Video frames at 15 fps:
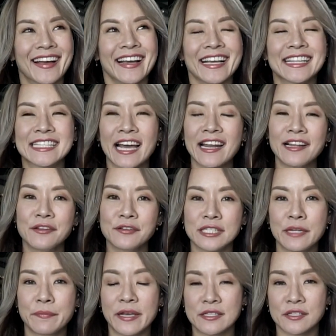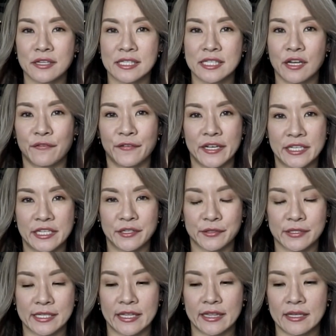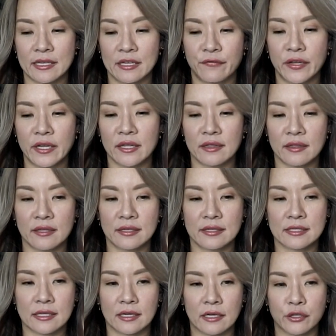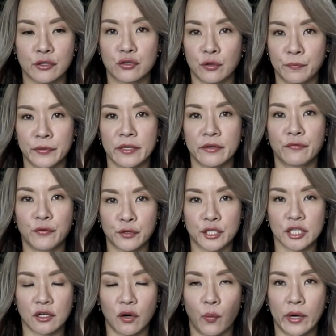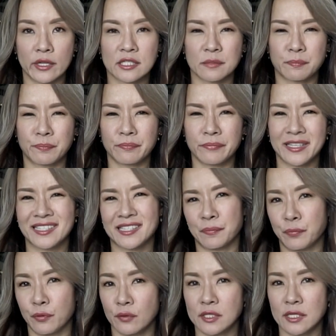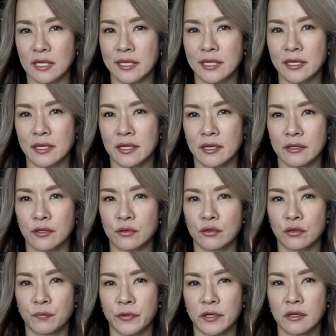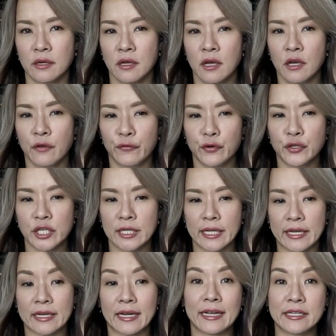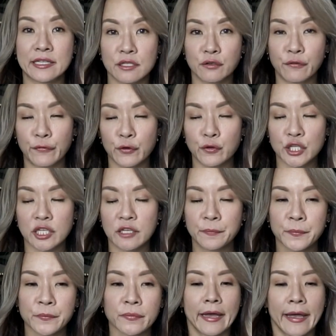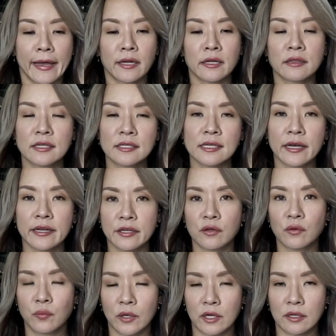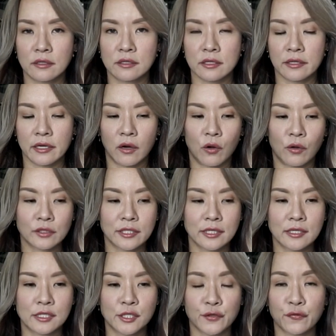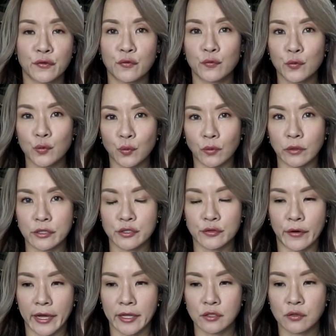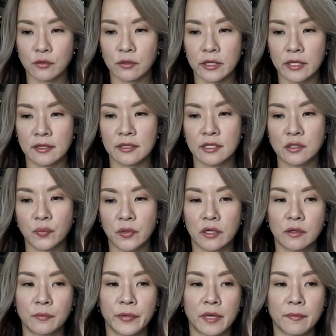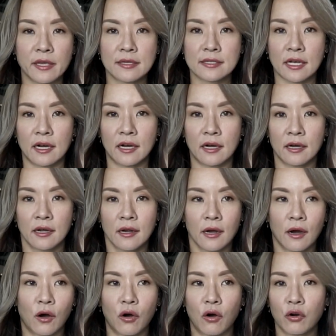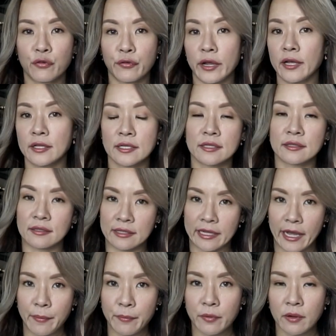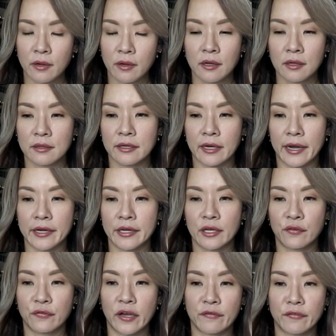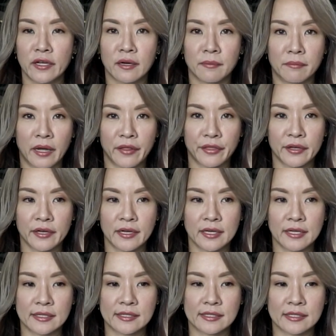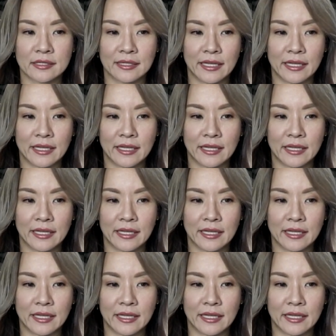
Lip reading: It's kind of loosely based on a set of ideals, like they're living in this utopian future, or what is supposedly a utopian future, like an ideal future. And in this ideal world, there are all these different rules, right? So in this world, babies are all created in the lab. The idea of having a mother is